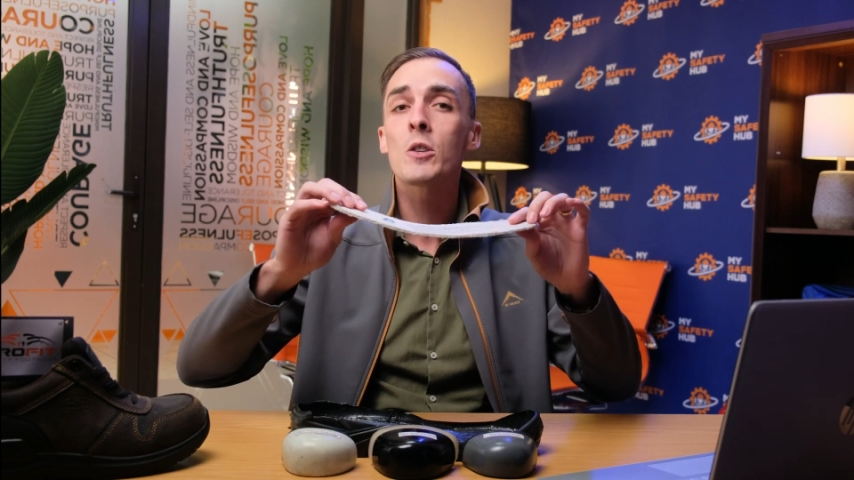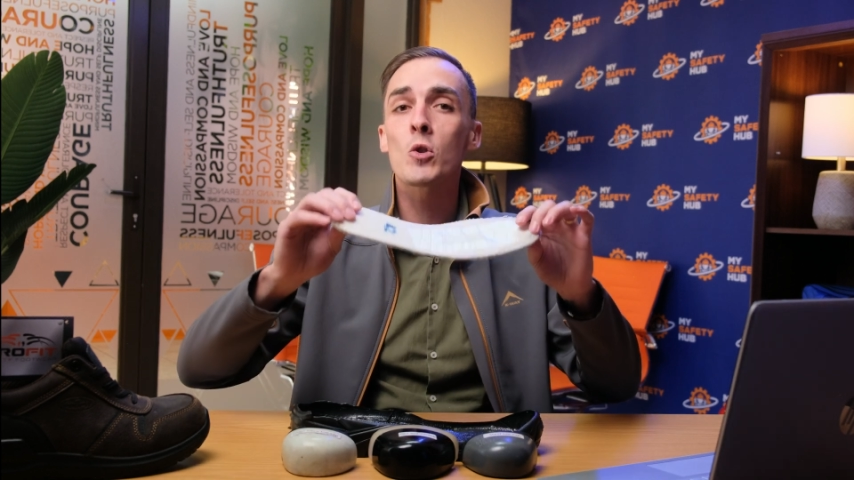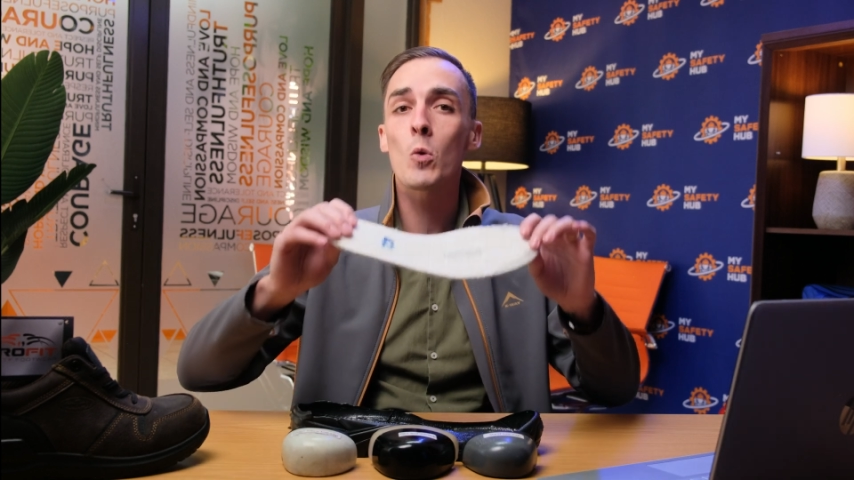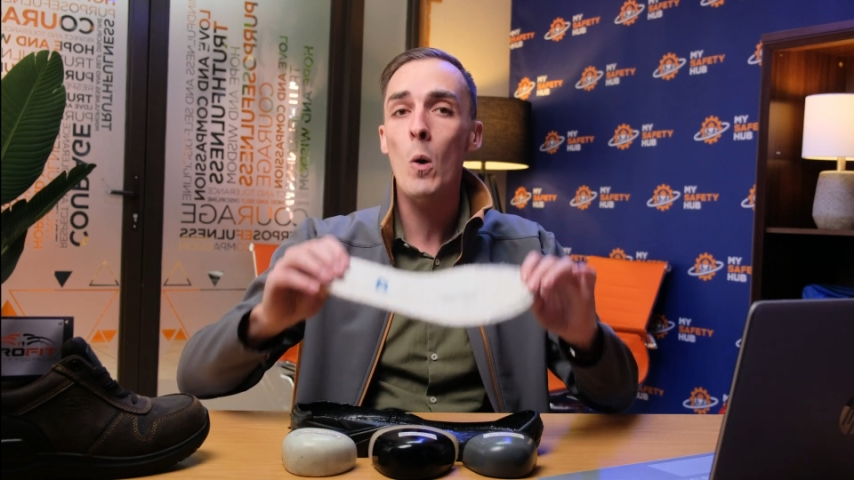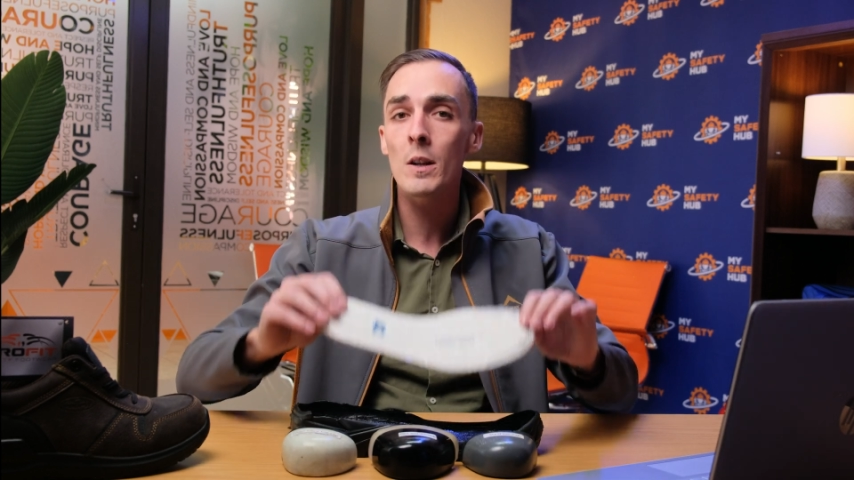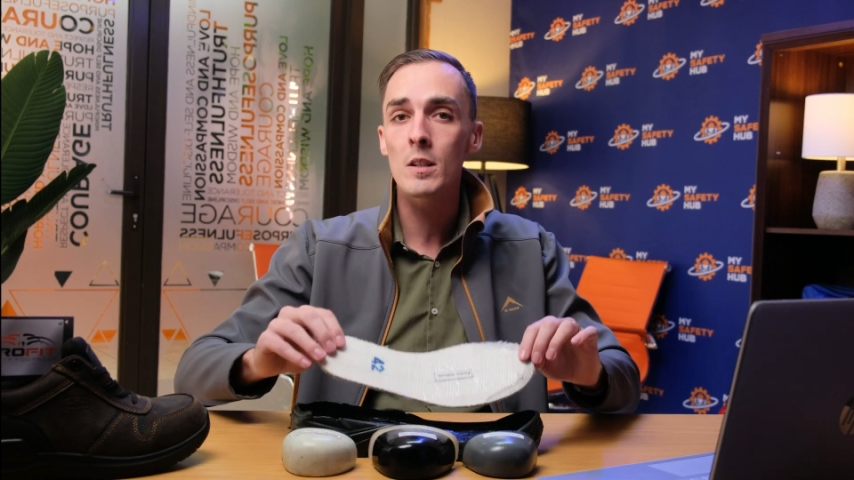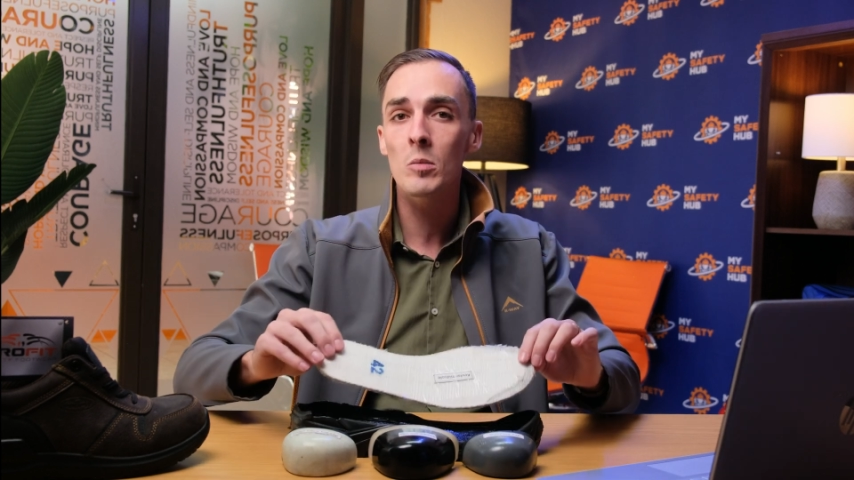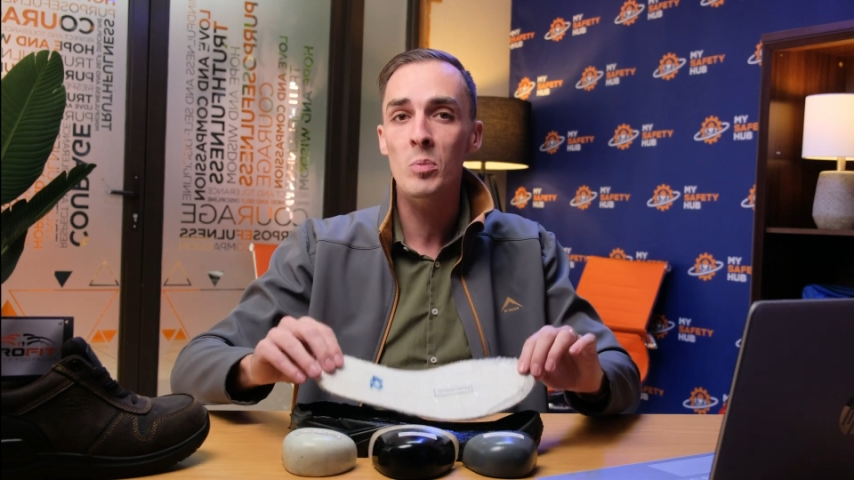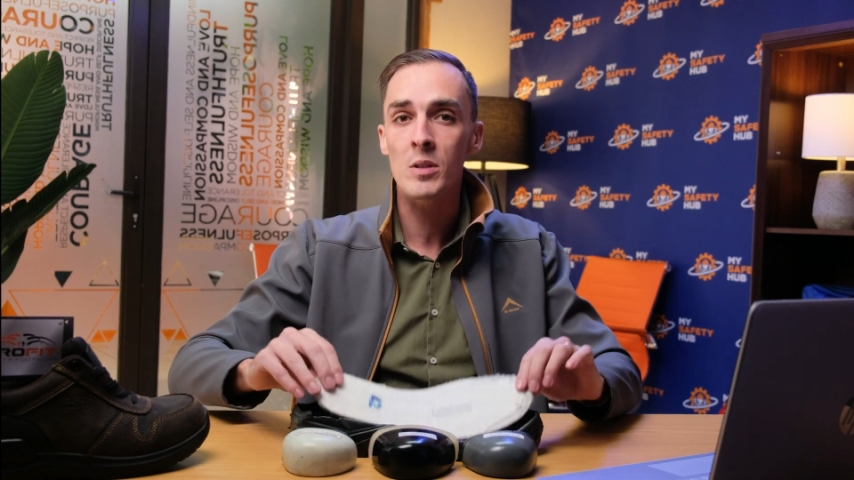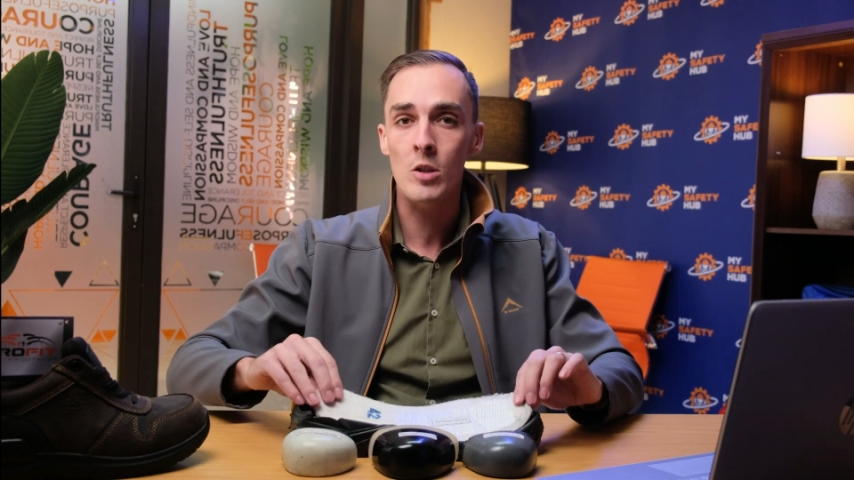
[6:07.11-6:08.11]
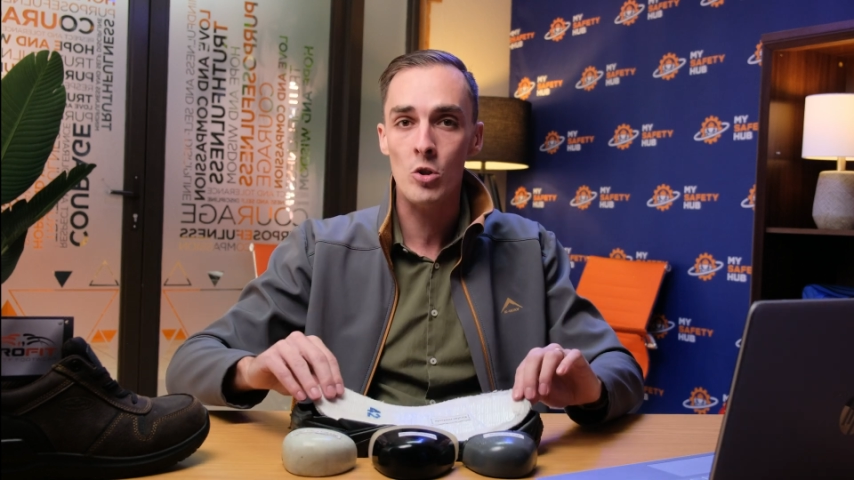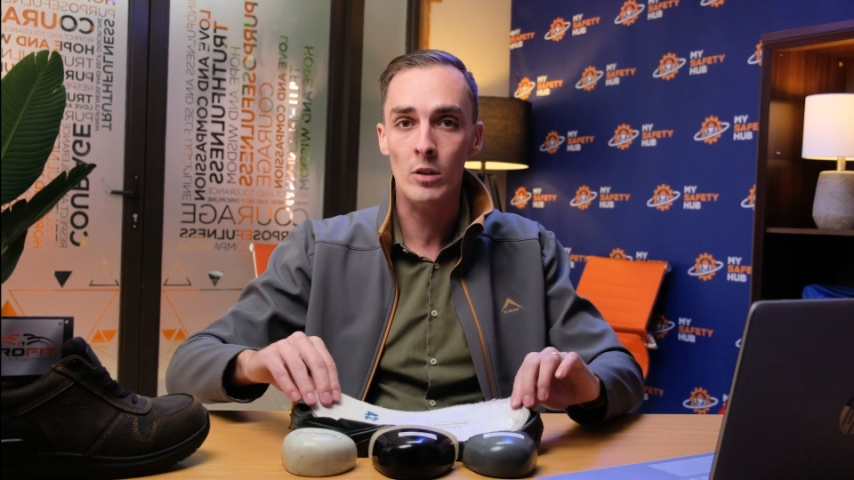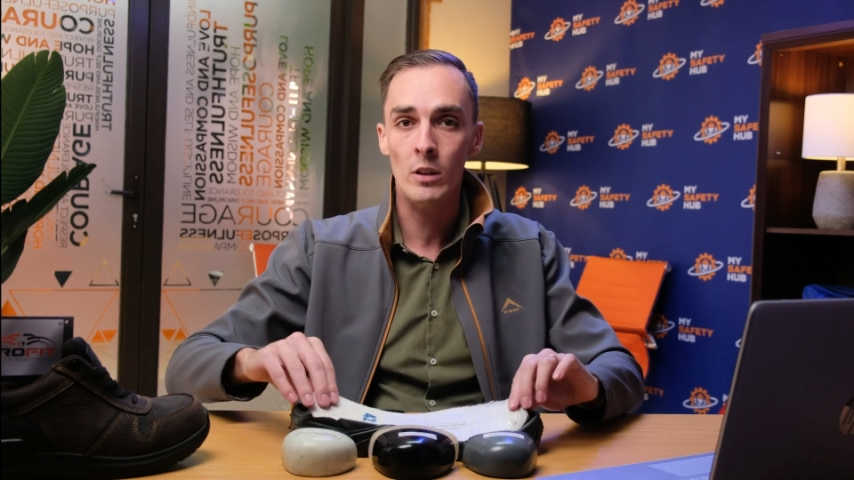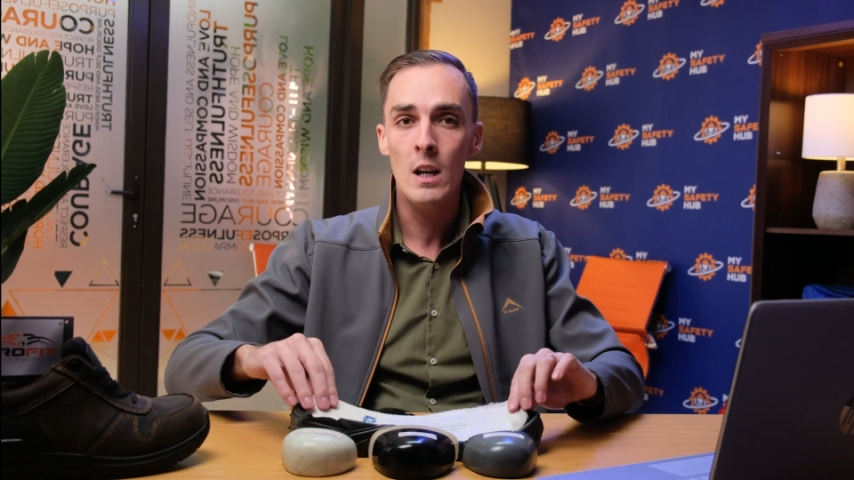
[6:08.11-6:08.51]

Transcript: squatting position